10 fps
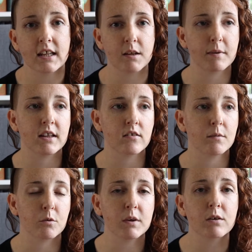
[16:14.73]
and then by the
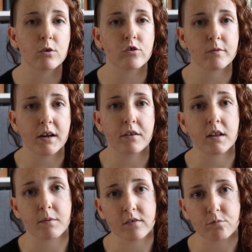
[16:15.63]
time the week rolls around and
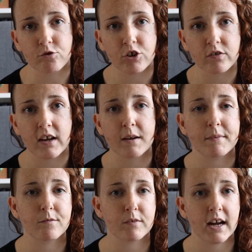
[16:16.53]
they want some chill time,
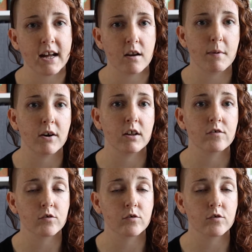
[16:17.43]
they've forgotten about it.